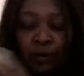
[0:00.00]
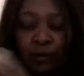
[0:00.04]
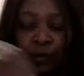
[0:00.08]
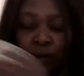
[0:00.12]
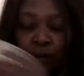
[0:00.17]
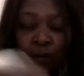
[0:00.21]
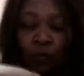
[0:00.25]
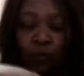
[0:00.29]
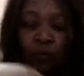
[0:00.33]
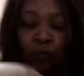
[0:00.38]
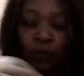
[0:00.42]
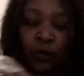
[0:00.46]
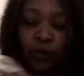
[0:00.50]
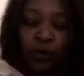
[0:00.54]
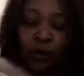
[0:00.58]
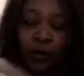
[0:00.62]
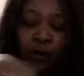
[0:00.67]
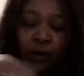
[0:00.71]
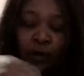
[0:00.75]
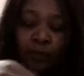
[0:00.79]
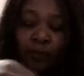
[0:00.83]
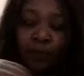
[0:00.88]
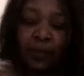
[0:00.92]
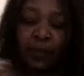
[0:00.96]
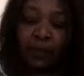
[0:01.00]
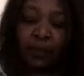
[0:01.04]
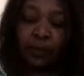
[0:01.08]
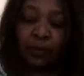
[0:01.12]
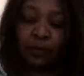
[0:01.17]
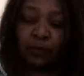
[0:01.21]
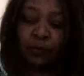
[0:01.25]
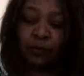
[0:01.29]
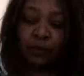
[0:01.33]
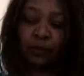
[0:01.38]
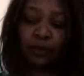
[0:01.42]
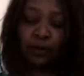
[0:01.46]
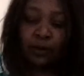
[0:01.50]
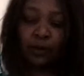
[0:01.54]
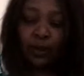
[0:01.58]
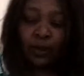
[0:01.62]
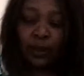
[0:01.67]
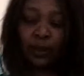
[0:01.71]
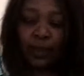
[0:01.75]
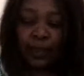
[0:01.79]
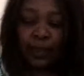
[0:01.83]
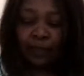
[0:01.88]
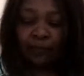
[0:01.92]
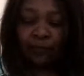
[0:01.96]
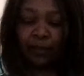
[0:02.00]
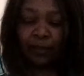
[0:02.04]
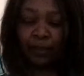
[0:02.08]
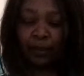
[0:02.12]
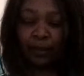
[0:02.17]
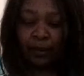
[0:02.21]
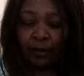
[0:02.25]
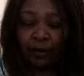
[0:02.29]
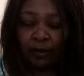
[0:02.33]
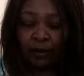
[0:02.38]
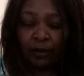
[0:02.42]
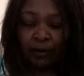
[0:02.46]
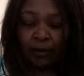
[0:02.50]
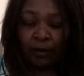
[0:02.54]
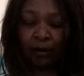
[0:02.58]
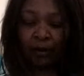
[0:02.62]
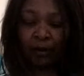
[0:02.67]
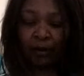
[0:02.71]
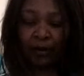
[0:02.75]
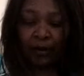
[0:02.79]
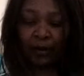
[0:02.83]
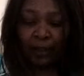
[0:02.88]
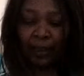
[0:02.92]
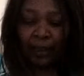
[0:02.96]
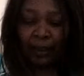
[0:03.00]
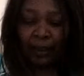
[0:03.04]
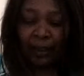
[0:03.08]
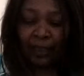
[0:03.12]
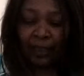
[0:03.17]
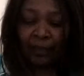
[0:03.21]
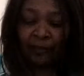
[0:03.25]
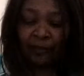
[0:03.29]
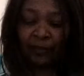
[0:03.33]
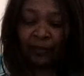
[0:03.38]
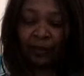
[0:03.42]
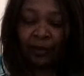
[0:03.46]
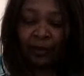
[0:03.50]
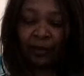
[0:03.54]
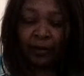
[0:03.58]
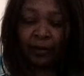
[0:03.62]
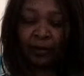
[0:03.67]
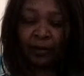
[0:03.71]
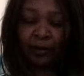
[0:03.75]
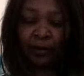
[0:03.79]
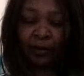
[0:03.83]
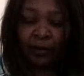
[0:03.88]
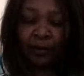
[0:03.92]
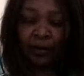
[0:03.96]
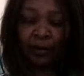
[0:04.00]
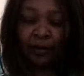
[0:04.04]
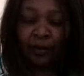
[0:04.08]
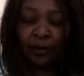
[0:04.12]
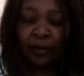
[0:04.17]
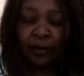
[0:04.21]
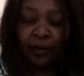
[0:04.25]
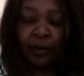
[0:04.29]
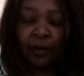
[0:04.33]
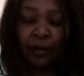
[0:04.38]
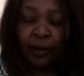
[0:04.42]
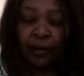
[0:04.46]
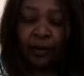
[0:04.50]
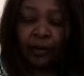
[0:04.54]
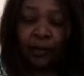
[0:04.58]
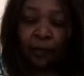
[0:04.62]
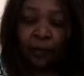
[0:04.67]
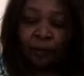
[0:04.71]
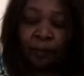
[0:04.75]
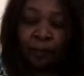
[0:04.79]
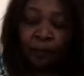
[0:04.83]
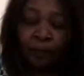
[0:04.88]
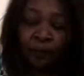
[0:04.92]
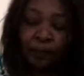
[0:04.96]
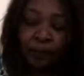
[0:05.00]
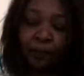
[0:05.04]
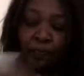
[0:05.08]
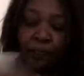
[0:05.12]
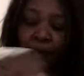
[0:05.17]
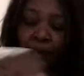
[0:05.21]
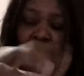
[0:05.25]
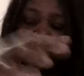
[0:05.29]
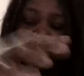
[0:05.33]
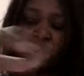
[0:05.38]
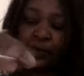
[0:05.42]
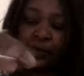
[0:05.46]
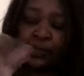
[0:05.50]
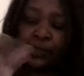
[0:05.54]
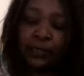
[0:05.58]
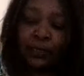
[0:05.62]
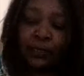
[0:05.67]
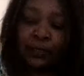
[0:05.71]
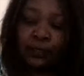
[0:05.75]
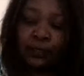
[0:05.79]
where the baby would have hair or not have hair. Um, I did